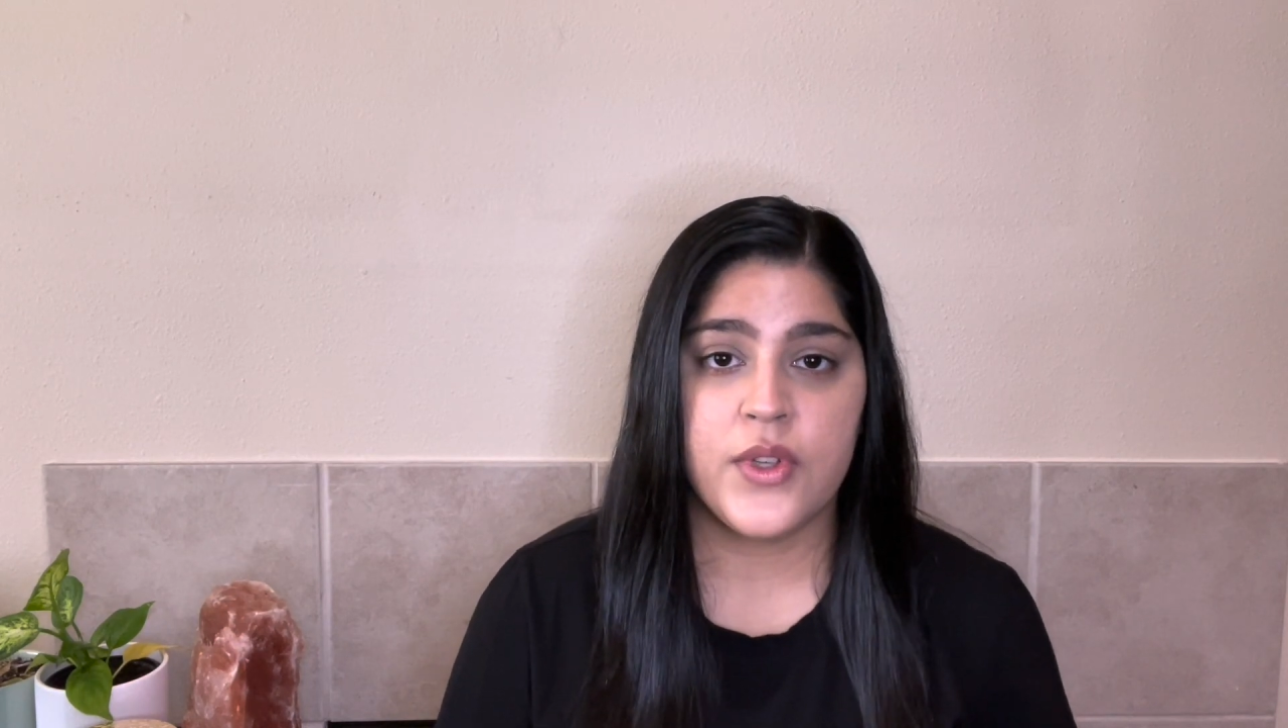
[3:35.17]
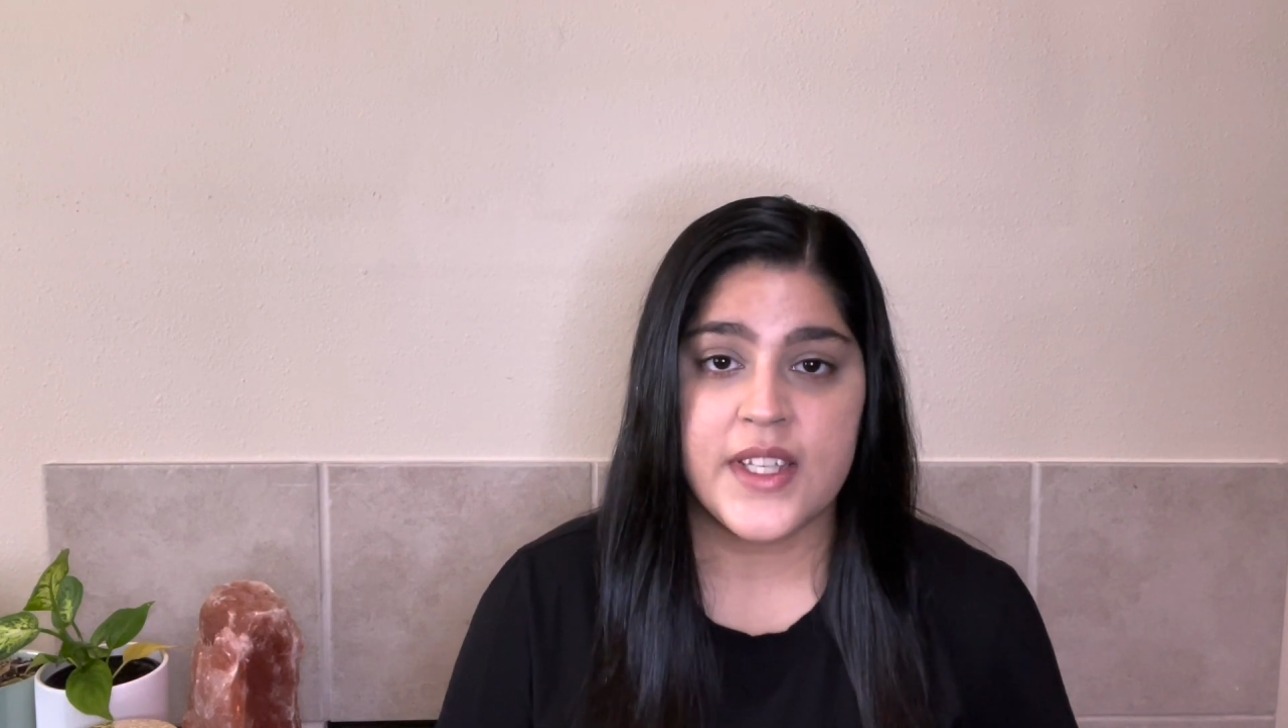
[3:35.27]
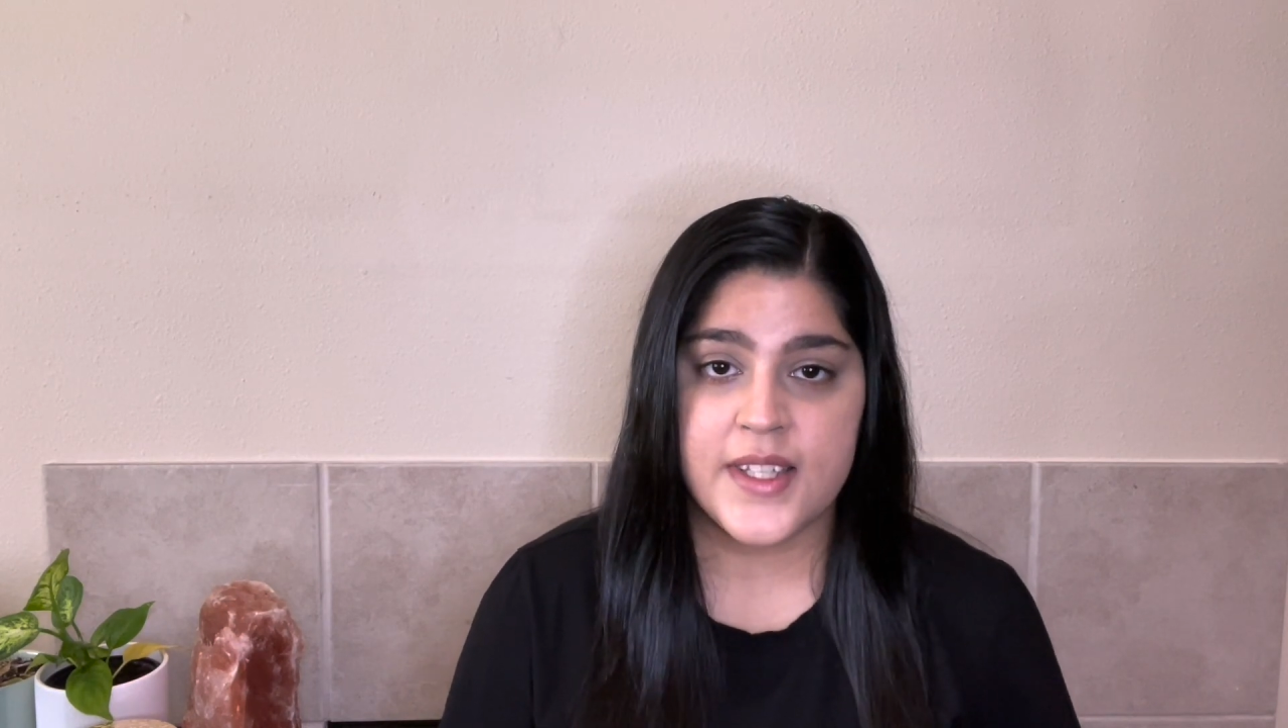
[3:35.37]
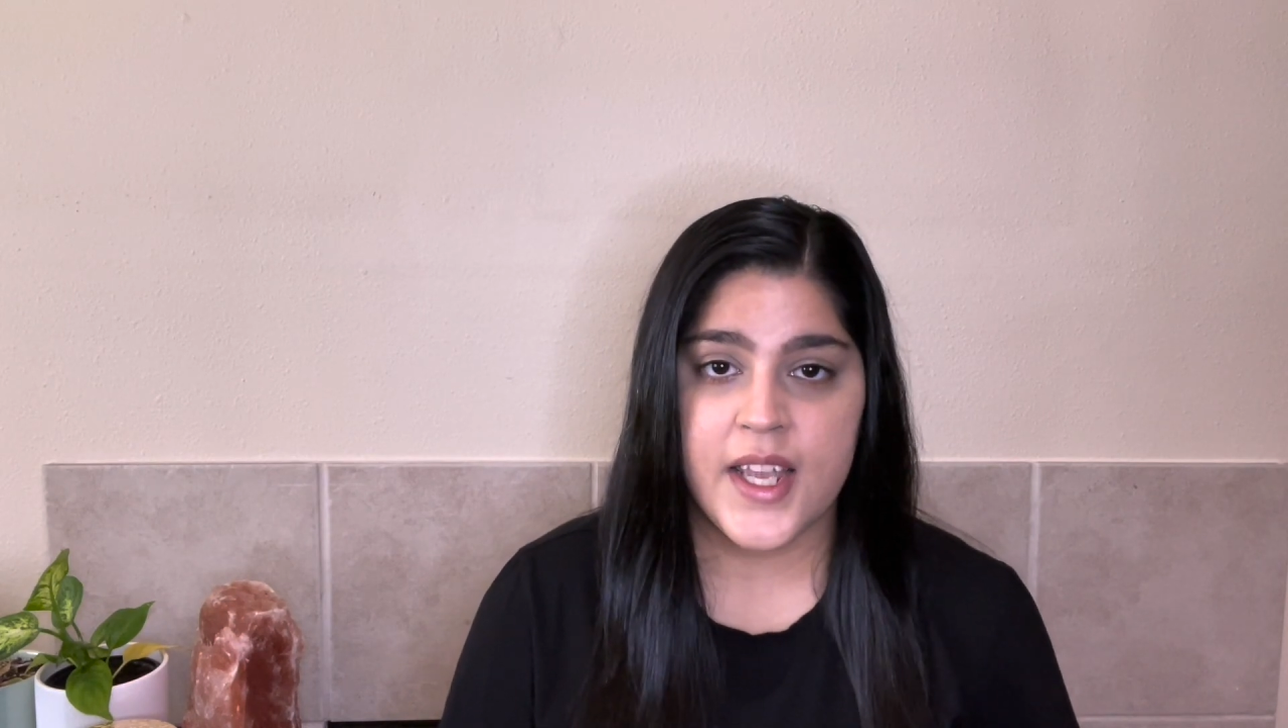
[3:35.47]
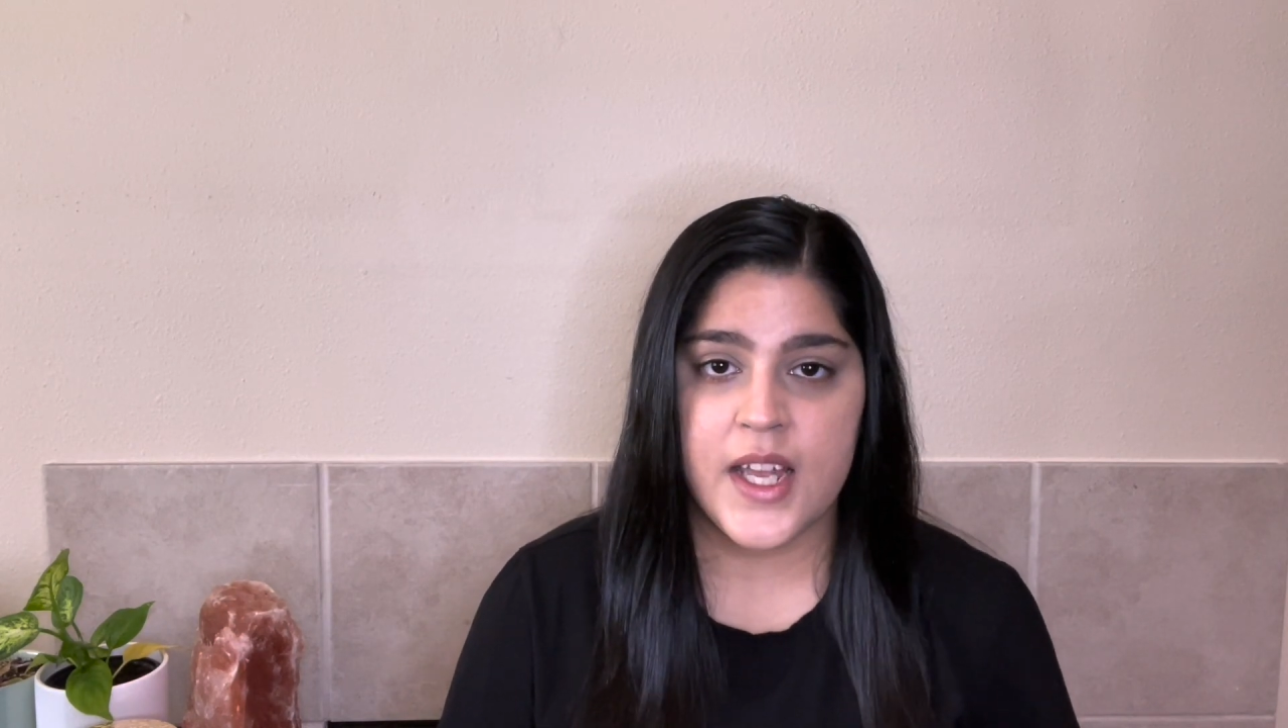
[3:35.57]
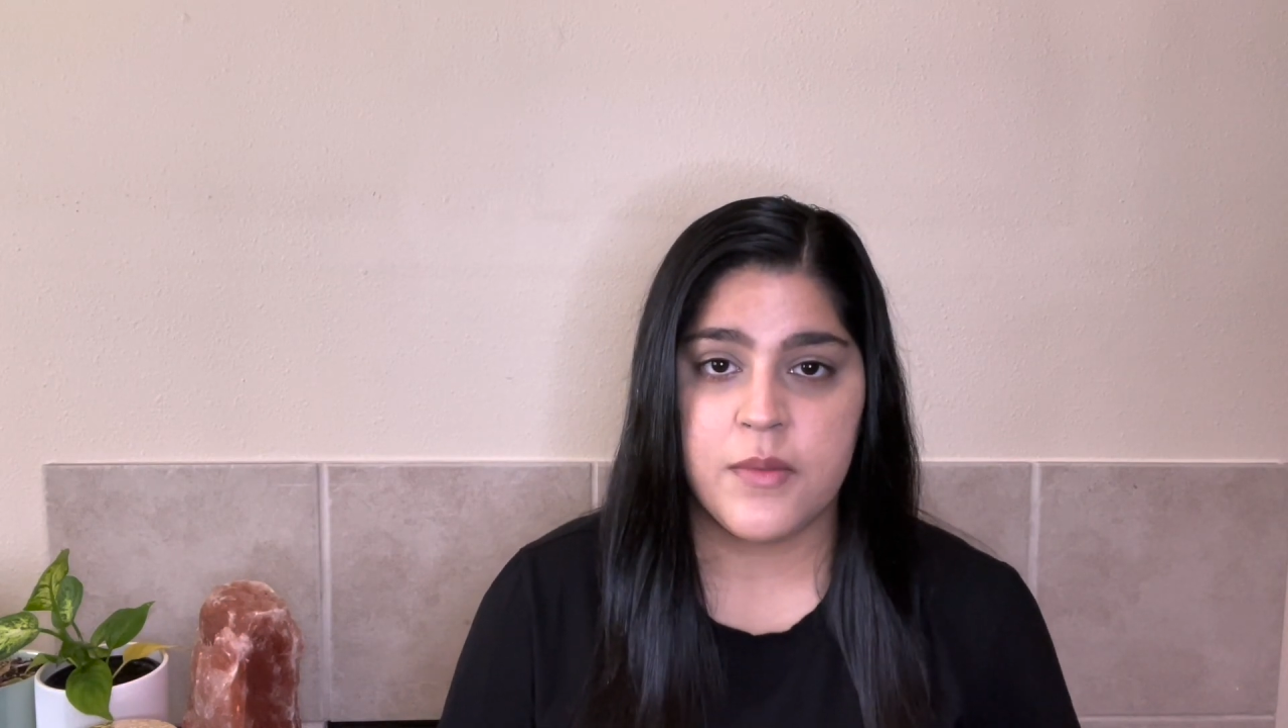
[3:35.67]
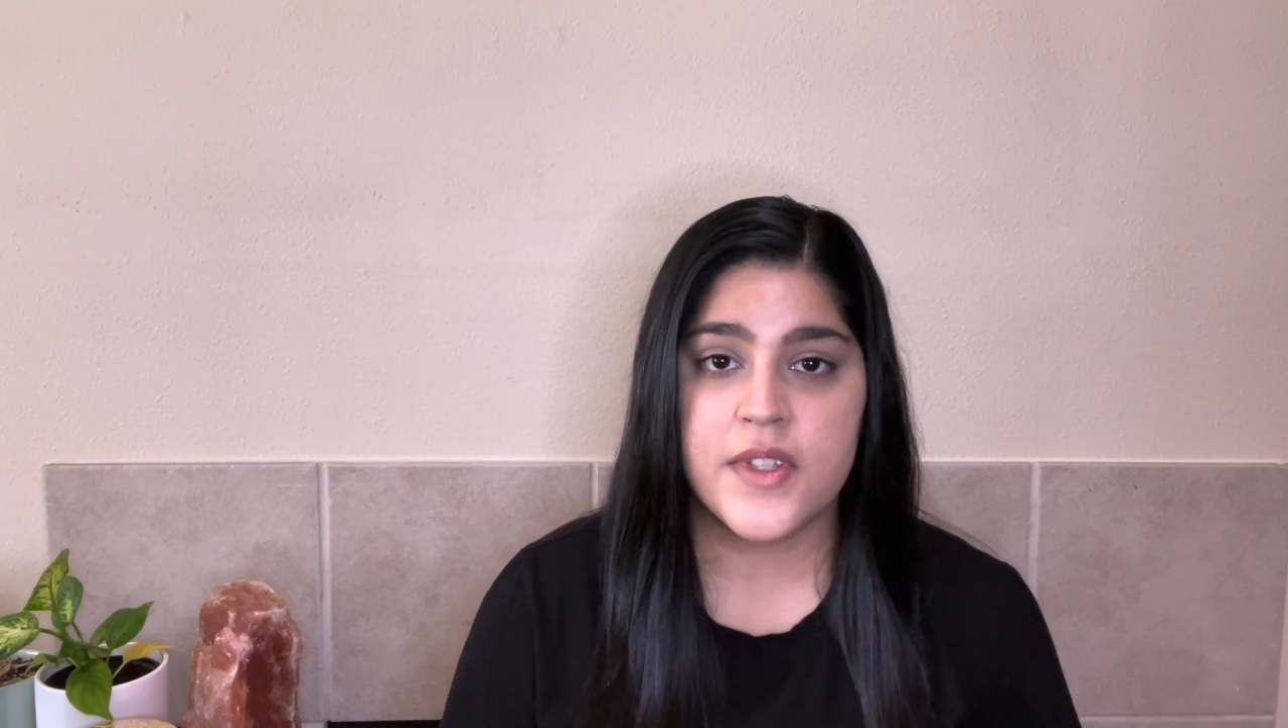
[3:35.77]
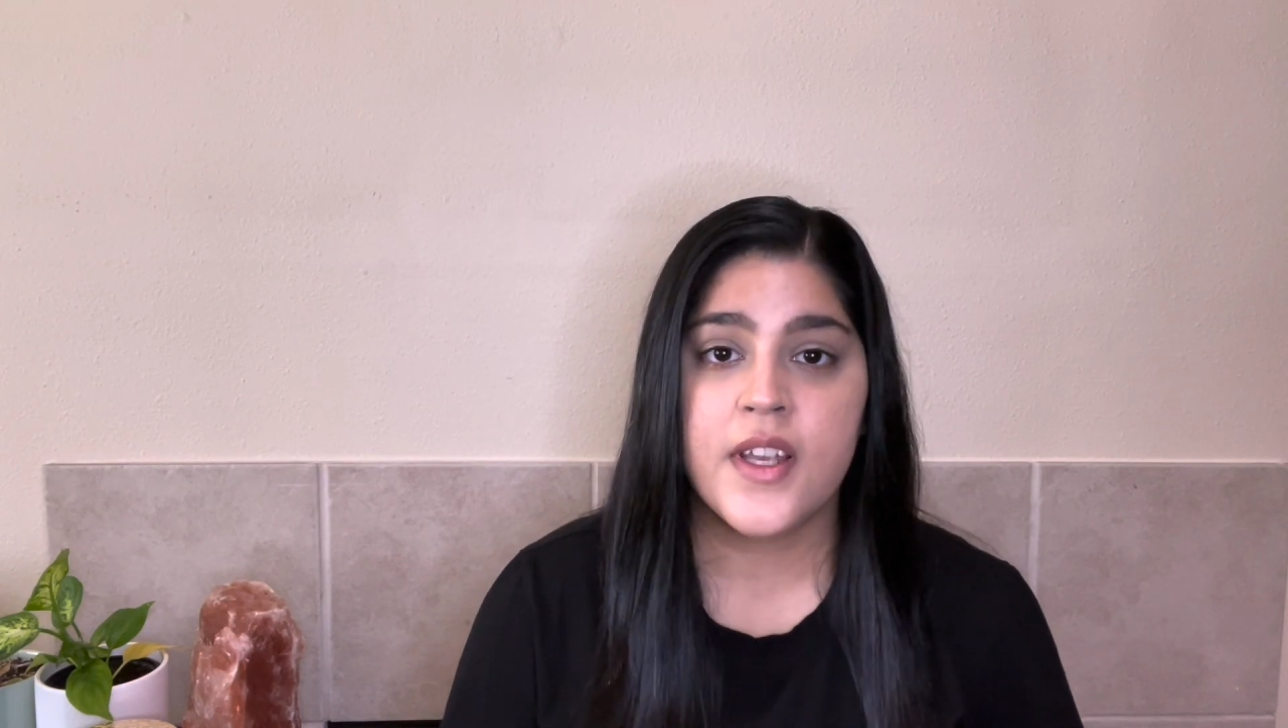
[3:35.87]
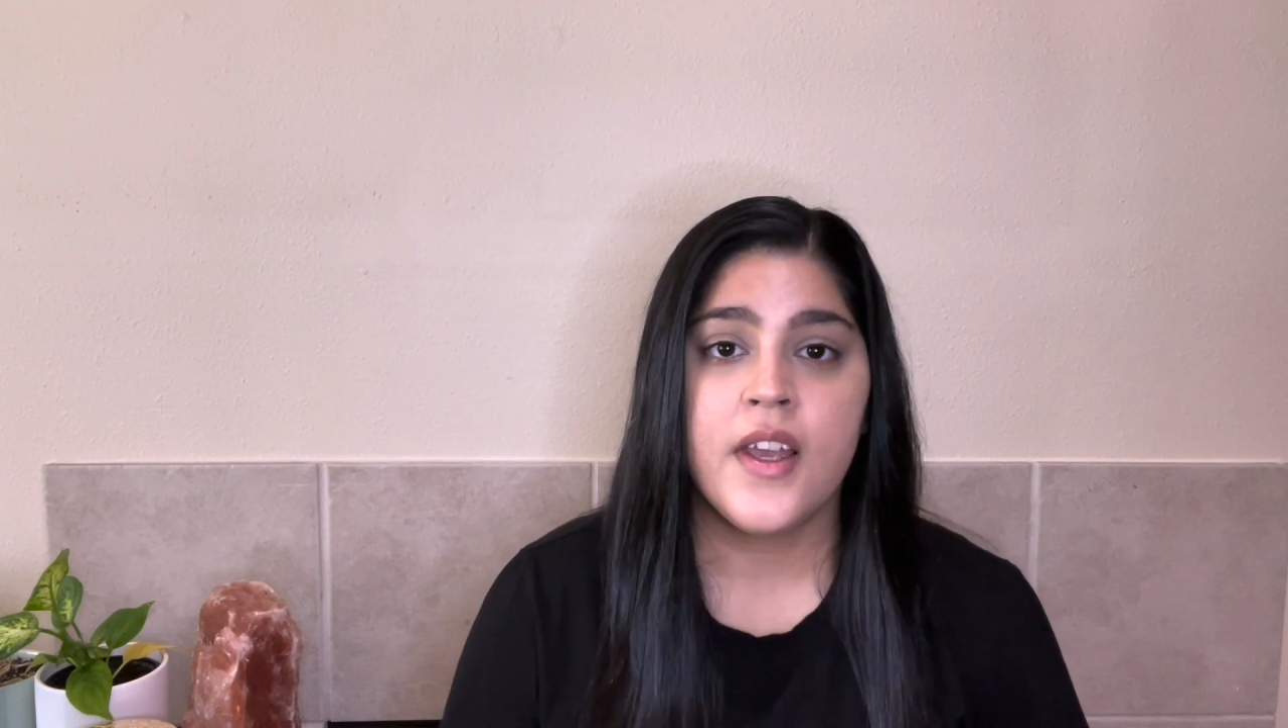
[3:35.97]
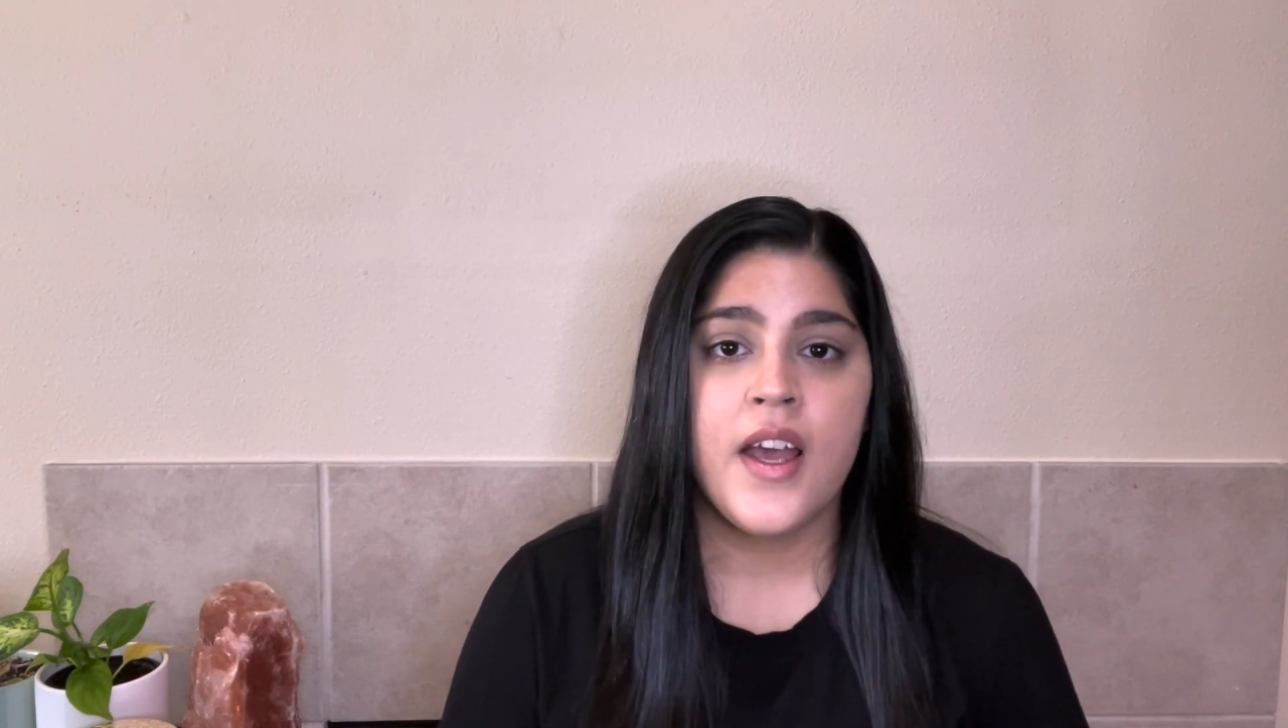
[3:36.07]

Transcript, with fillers: exams,